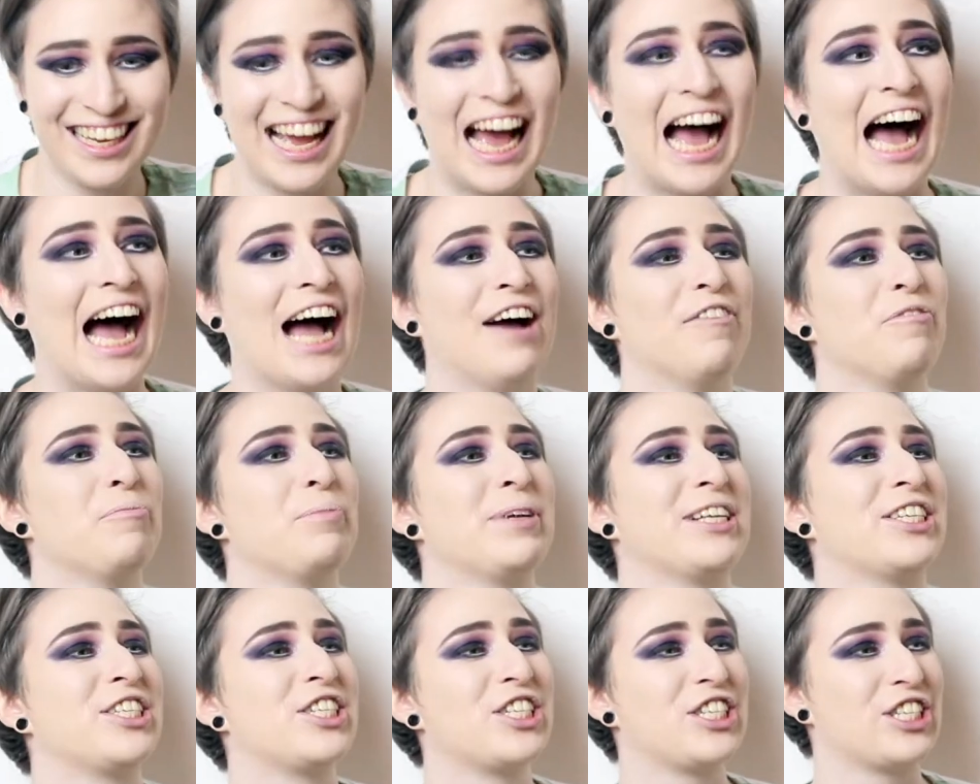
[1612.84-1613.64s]
I haven't
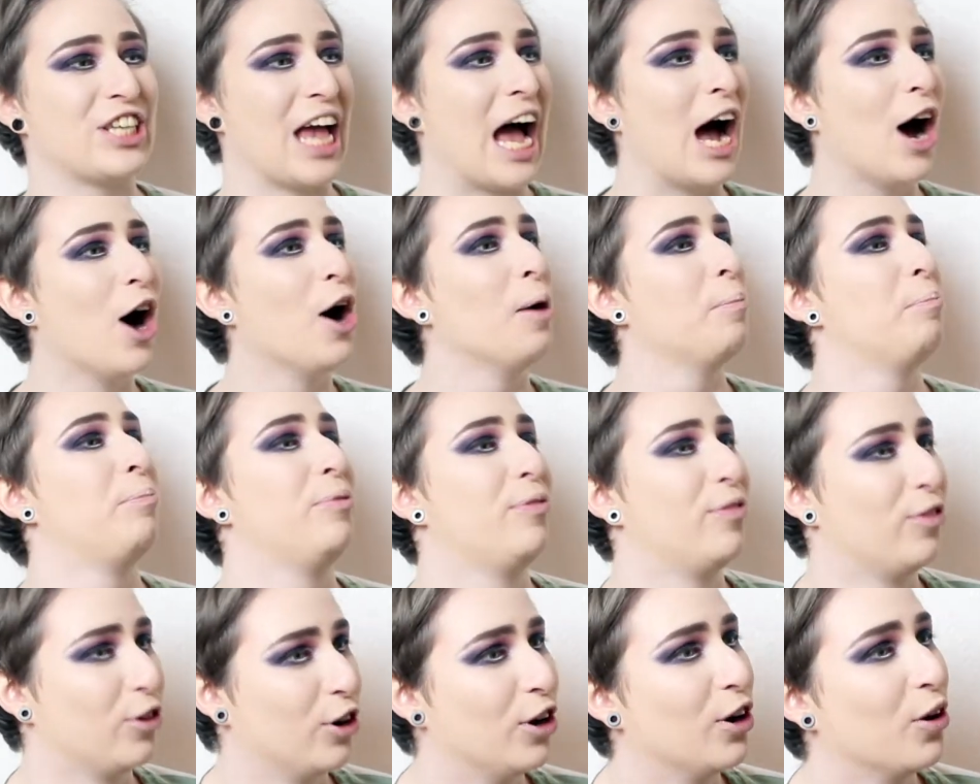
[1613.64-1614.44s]
been sat up
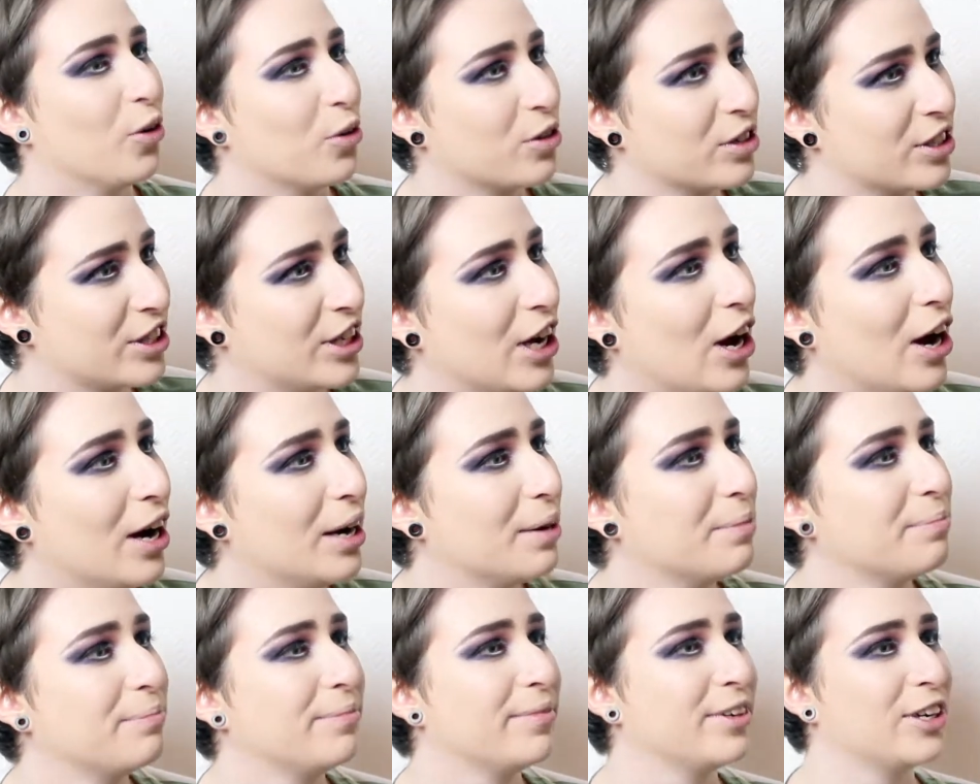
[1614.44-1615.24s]
for a long
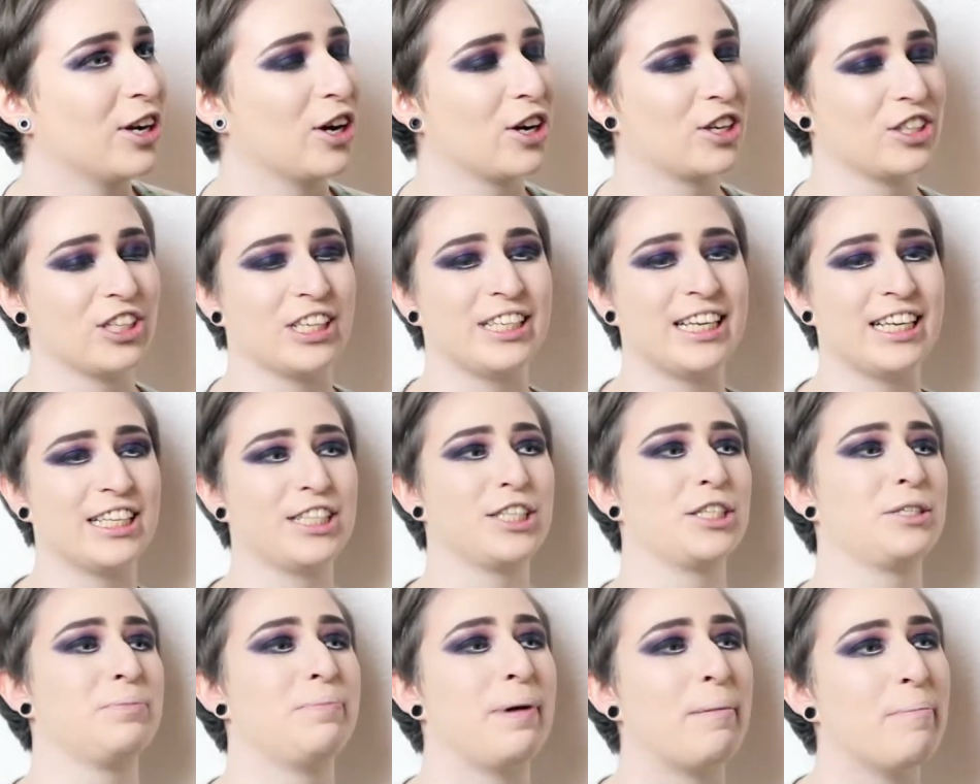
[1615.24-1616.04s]
time, you know, because I
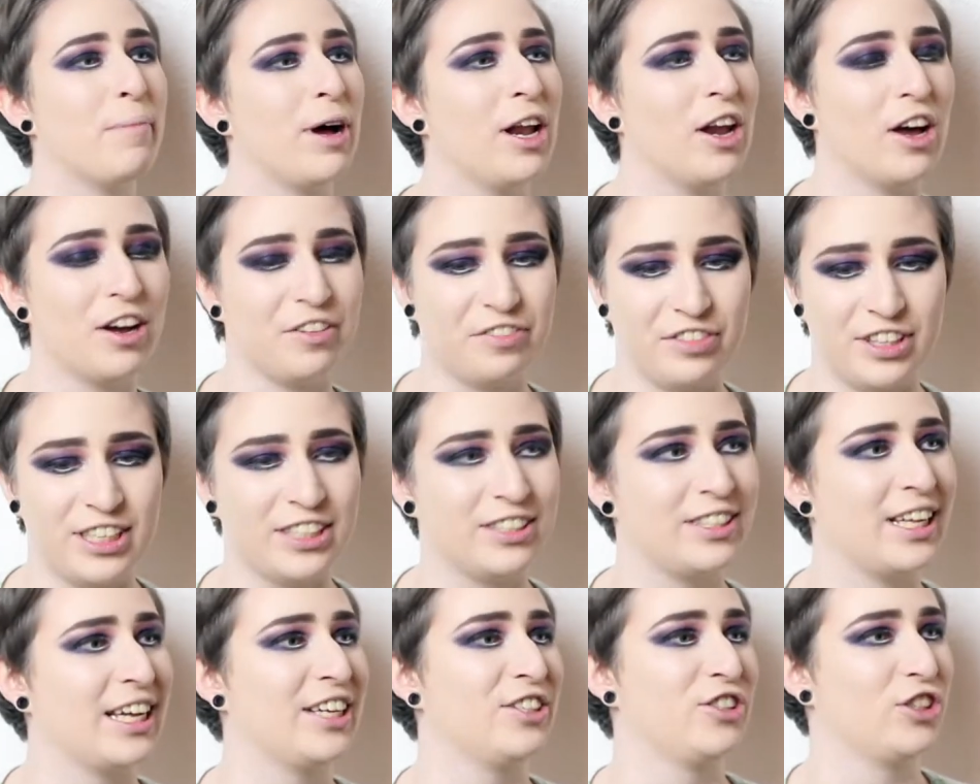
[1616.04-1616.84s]
tend to spend my life
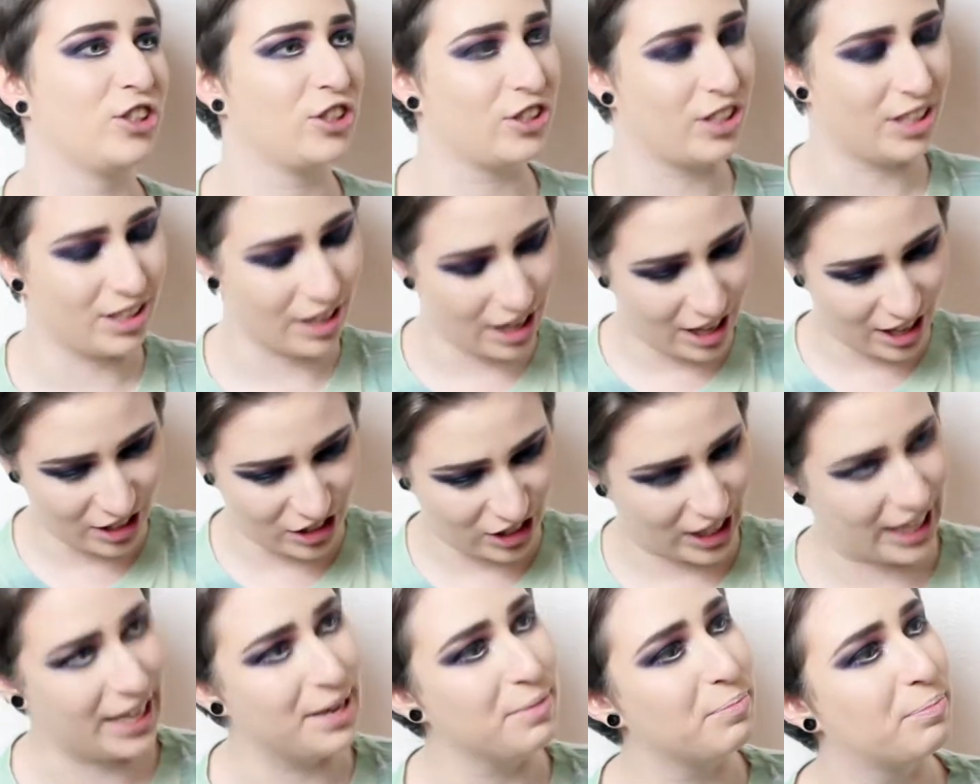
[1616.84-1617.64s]
these days just
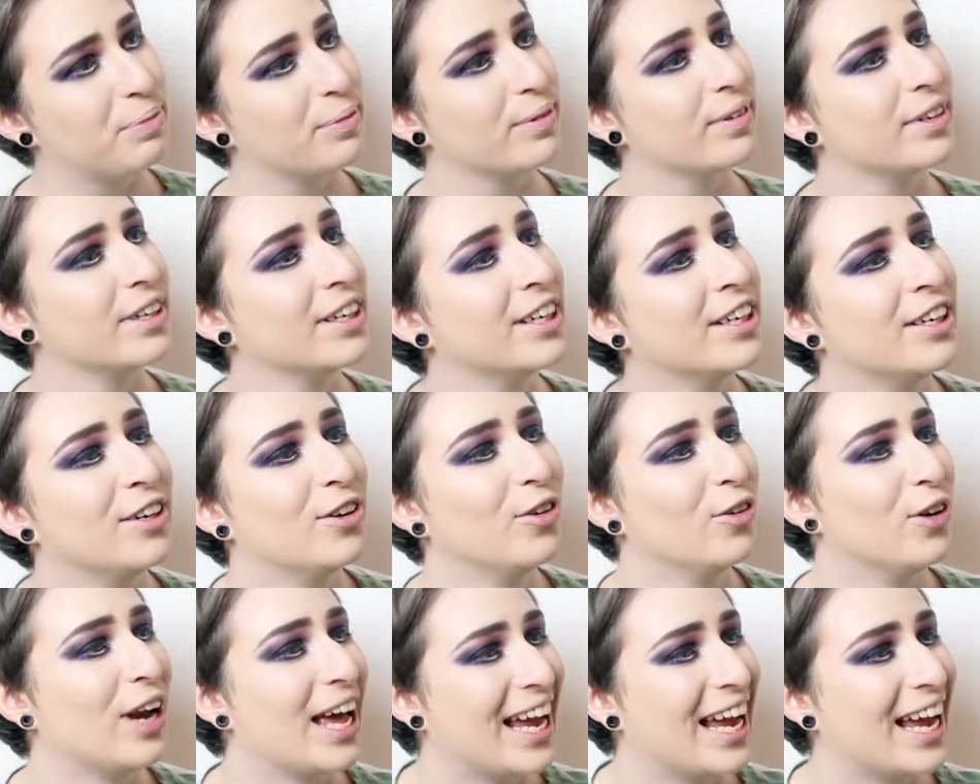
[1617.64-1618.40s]
asleep or